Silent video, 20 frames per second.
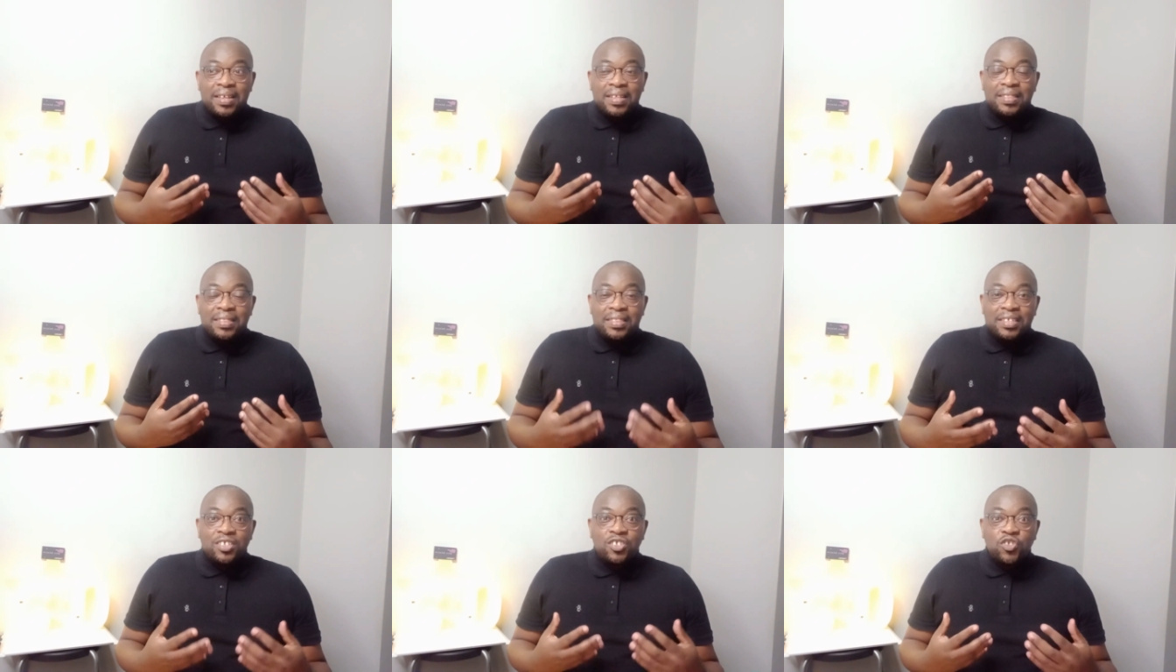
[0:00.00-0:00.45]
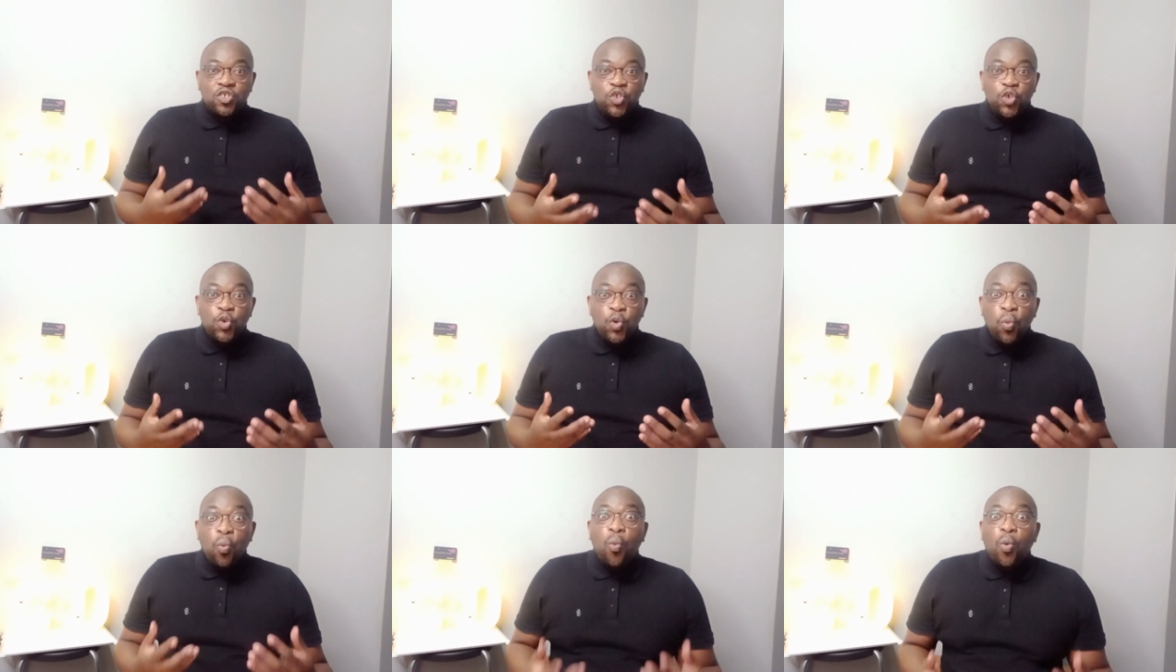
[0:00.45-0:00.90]
this
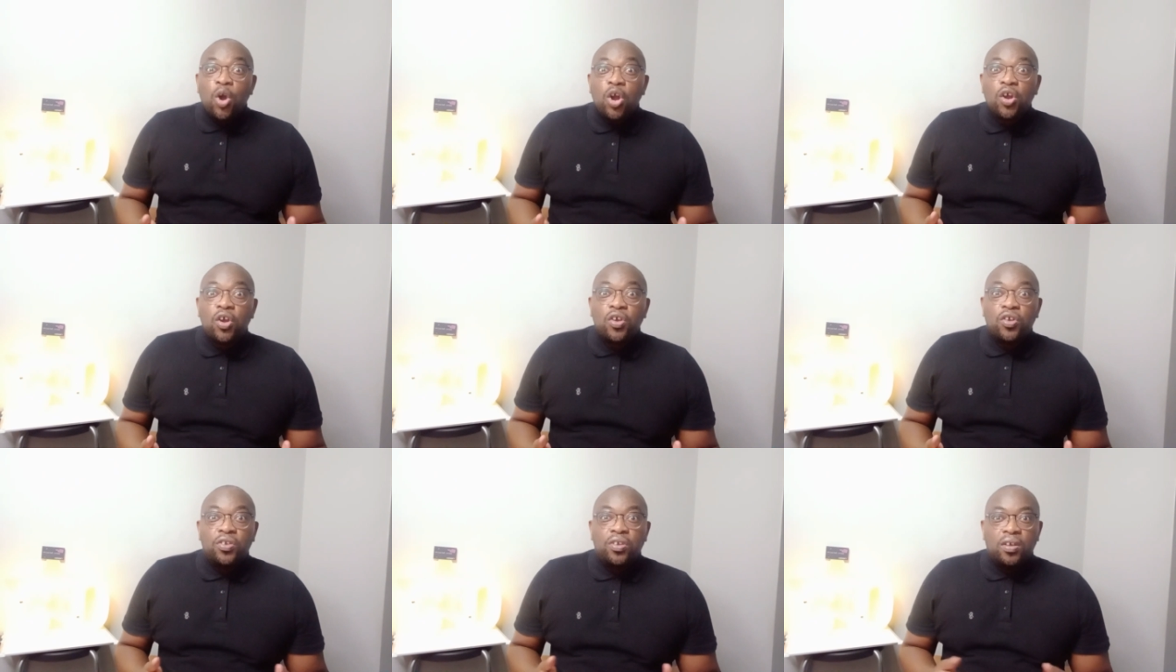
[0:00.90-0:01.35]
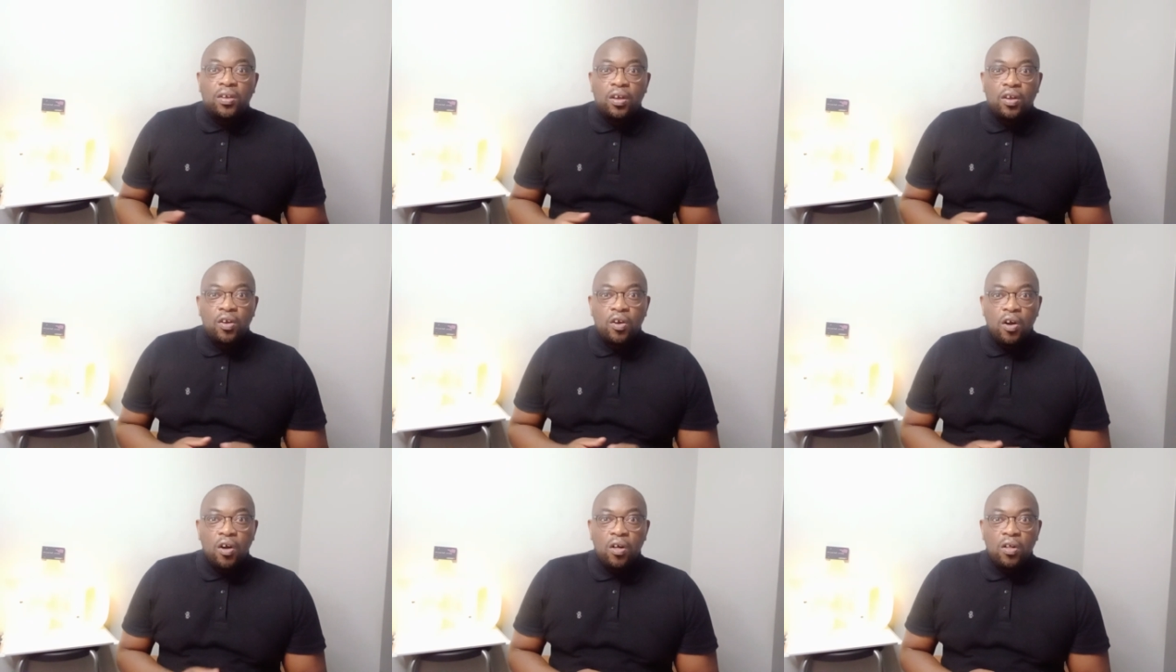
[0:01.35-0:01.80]
new word
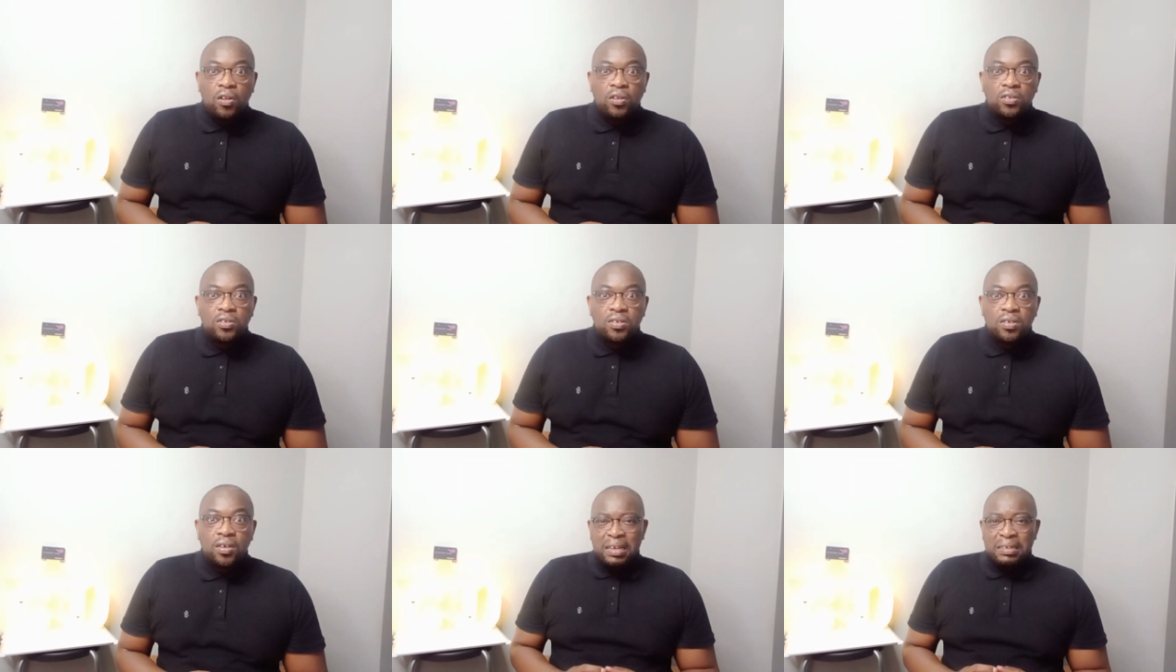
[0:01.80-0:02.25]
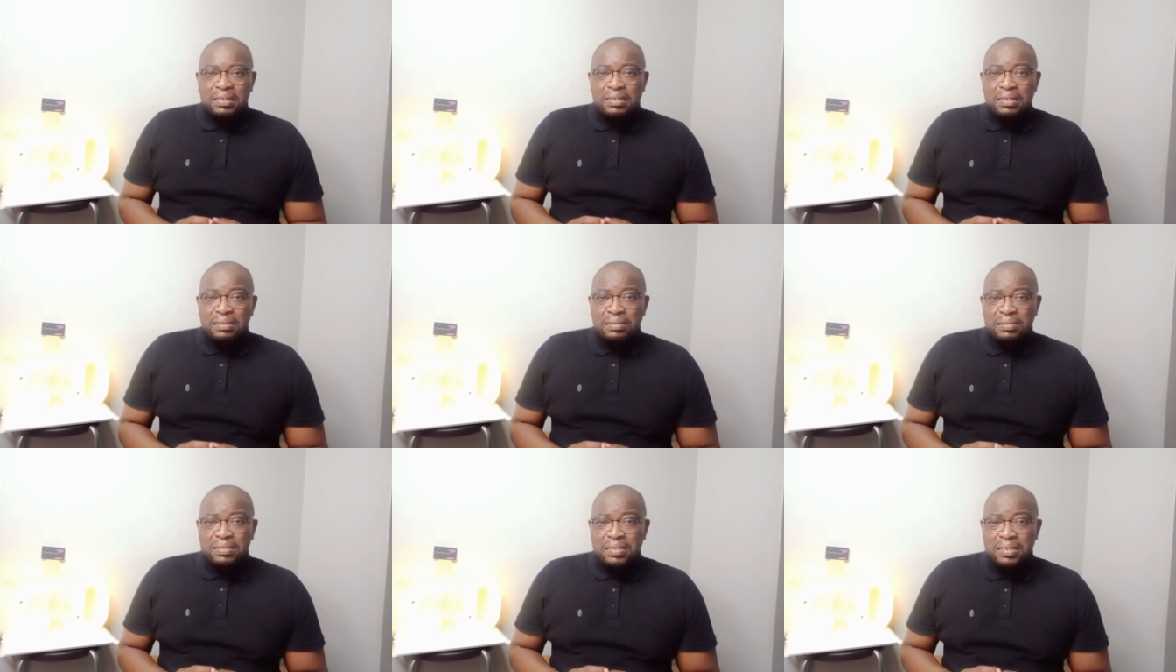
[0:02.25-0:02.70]
called
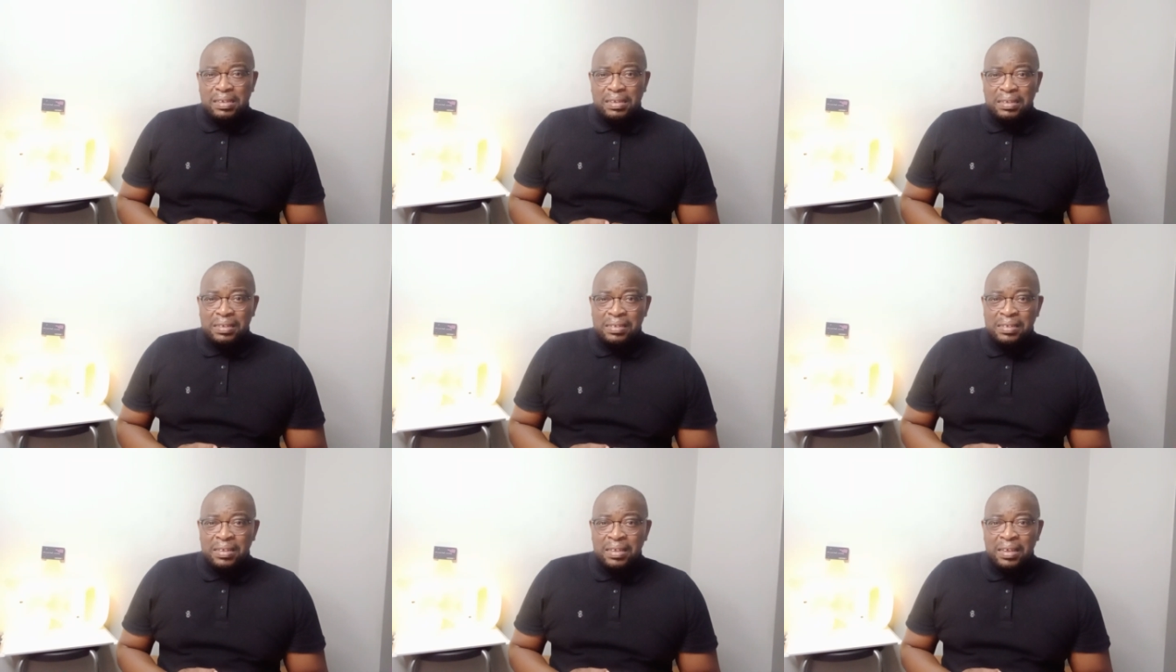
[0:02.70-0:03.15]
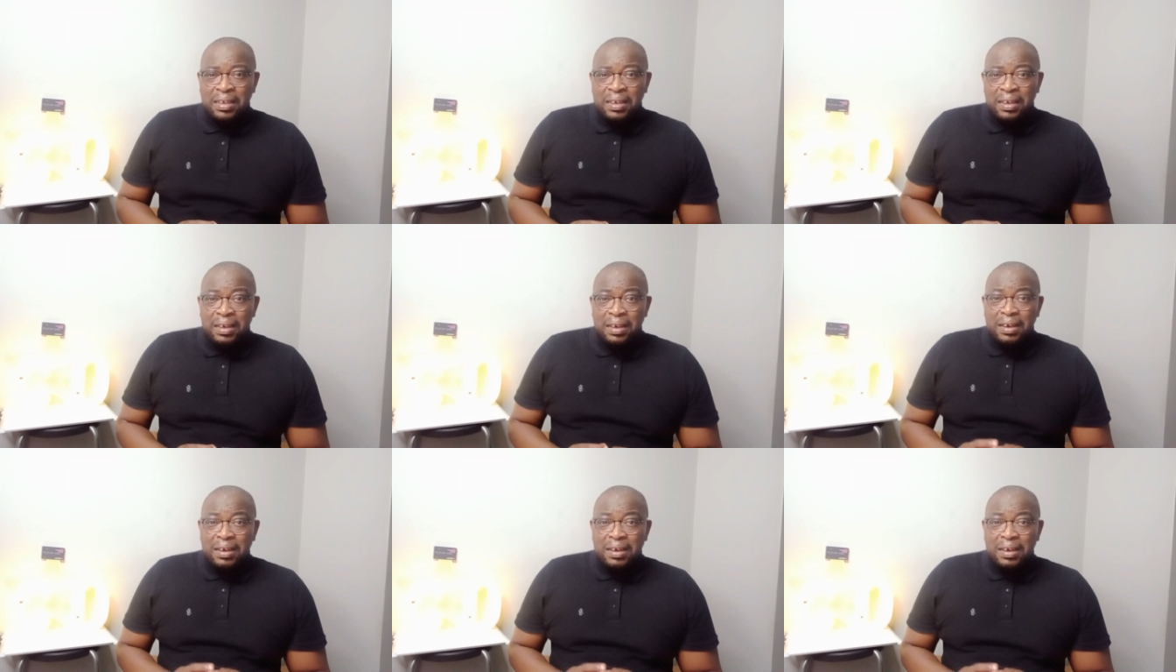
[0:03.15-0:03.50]
adulting.